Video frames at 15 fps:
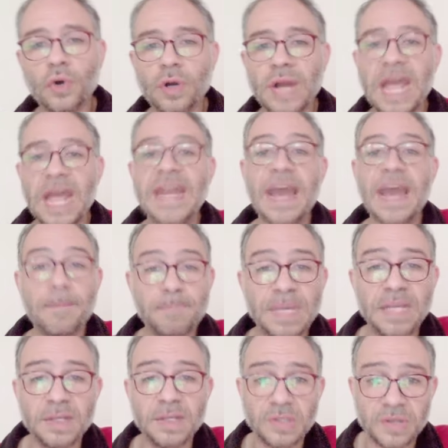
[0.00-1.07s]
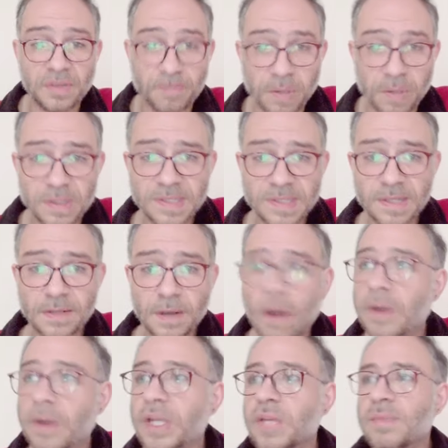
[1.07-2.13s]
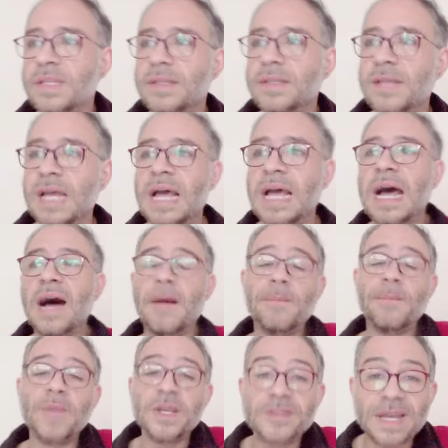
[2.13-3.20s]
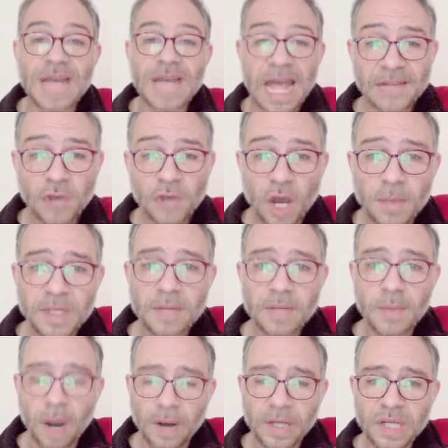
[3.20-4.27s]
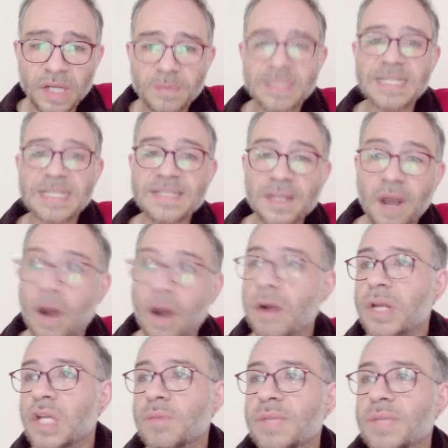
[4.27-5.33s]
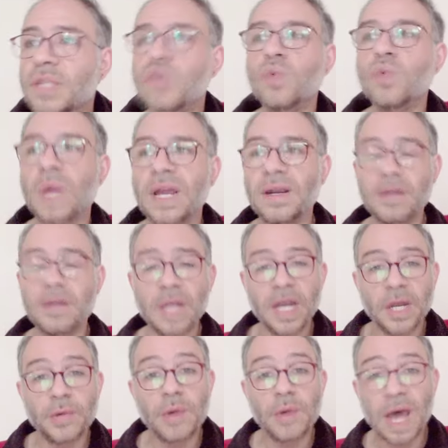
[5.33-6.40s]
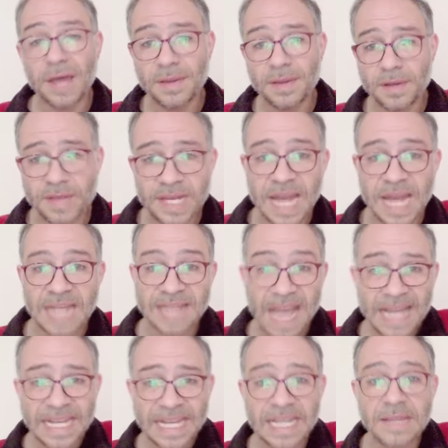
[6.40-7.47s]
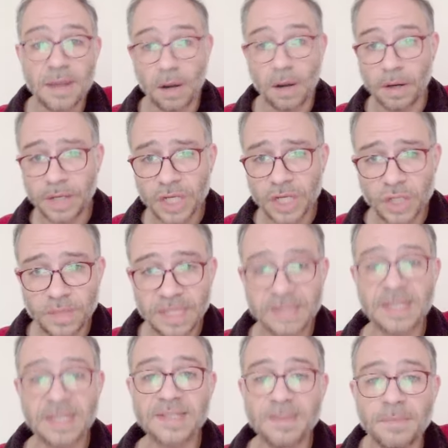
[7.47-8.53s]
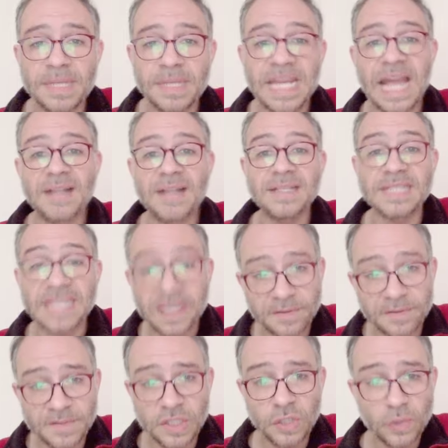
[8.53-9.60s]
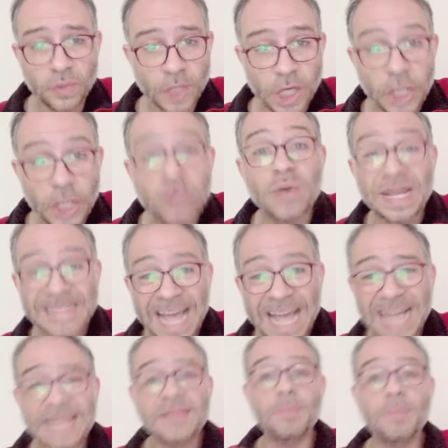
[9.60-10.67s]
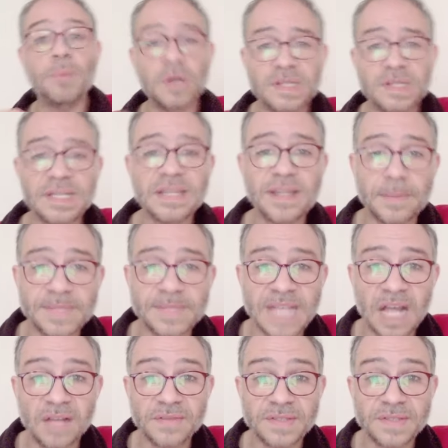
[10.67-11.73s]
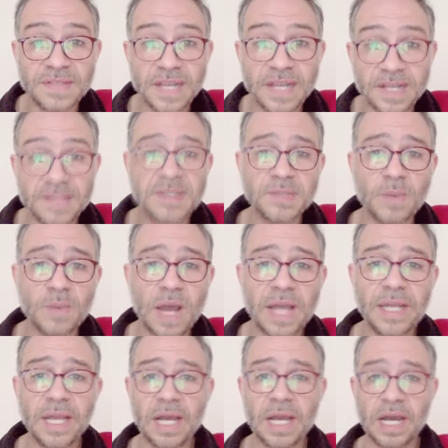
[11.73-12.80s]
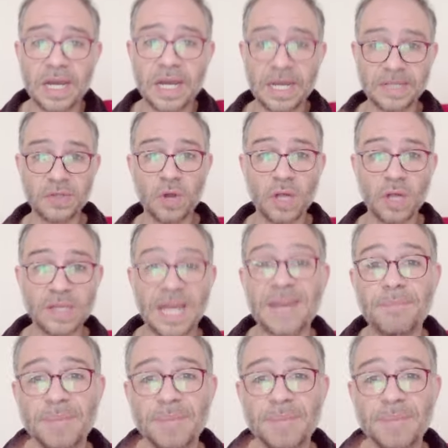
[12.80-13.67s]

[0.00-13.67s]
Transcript: or an appeal to the person argument. So an ad hominem argument is an argument where rather than attacking the argument that somebody else gives you, you attack the person themselves. This is why it's called an